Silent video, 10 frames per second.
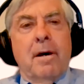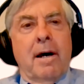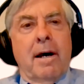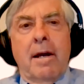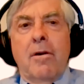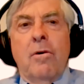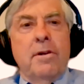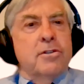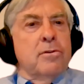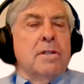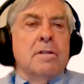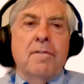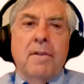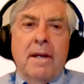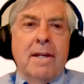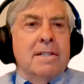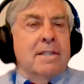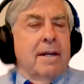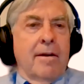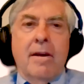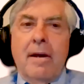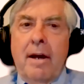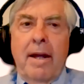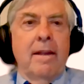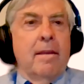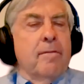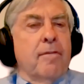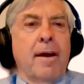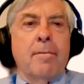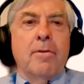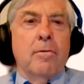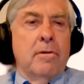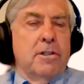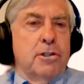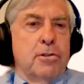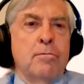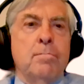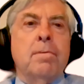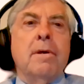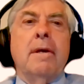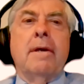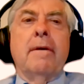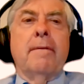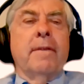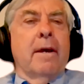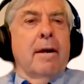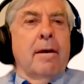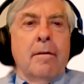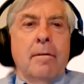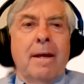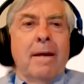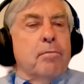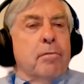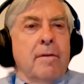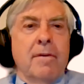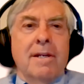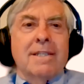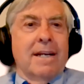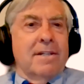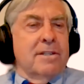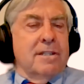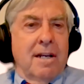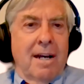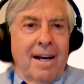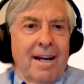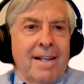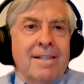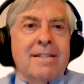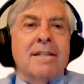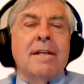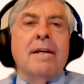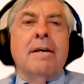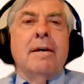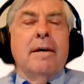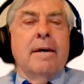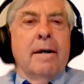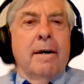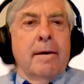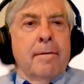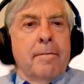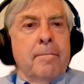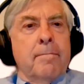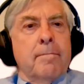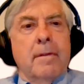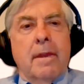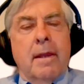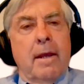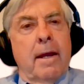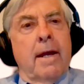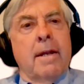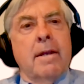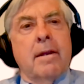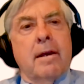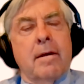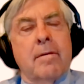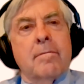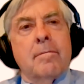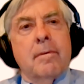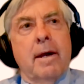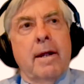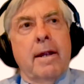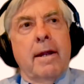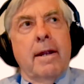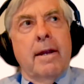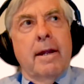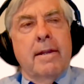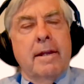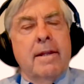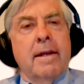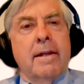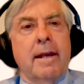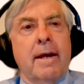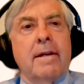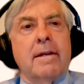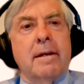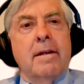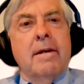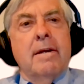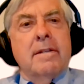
by all sorts of things cytokines, inflammatory soup, uh, previous exercise. Um, and, um, and I think that that